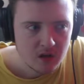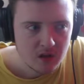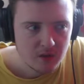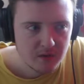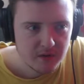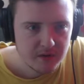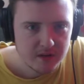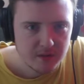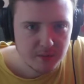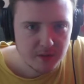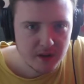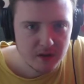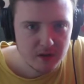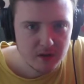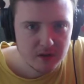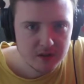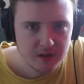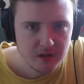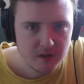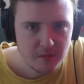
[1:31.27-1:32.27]
we used to play all
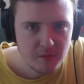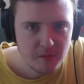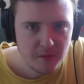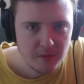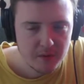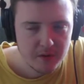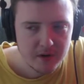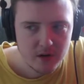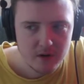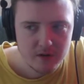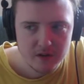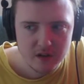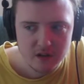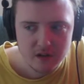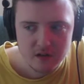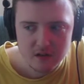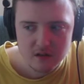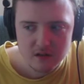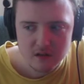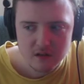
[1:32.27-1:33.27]
the time when we went over,
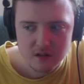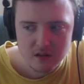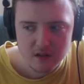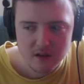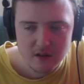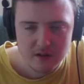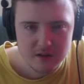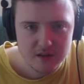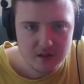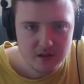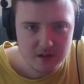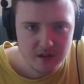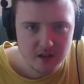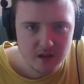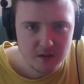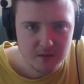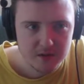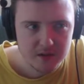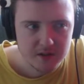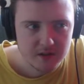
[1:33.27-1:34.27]
and that was good
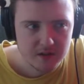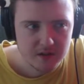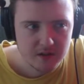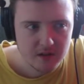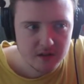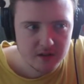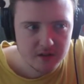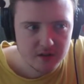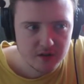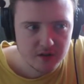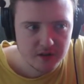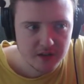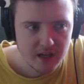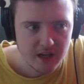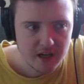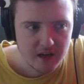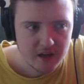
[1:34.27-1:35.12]
times. I enjoyed that.